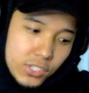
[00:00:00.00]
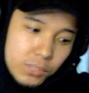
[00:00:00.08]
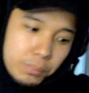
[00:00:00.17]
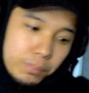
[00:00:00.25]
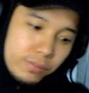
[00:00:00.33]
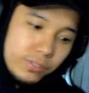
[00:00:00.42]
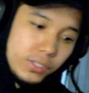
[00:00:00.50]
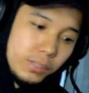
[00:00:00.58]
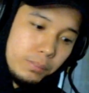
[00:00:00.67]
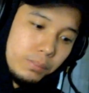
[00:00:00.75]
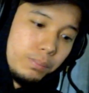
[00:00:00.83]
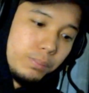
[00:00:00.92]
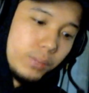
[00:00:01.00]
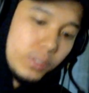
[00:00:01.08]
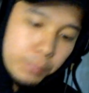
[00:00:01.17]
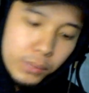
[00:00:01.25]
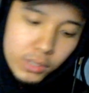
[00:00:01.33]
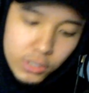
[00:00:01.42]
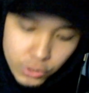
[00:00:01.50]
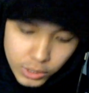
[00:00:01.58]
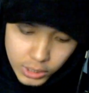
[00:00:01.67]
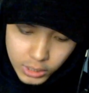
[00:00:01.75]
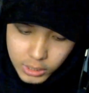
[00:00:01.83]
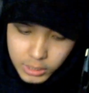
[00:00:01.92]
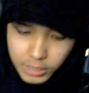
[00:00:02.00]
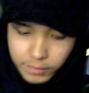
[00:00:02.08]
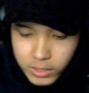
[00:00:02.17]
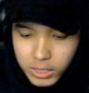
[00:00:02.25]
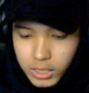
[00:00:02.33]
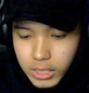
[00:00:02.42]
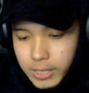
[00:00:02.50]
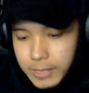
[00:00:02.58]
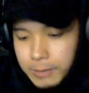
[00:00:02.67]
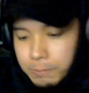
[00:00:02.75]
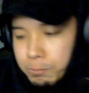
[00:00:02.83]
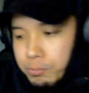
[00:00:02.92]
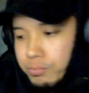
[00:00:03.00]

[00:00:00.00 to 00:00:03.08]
she pulled the trigger and everything, and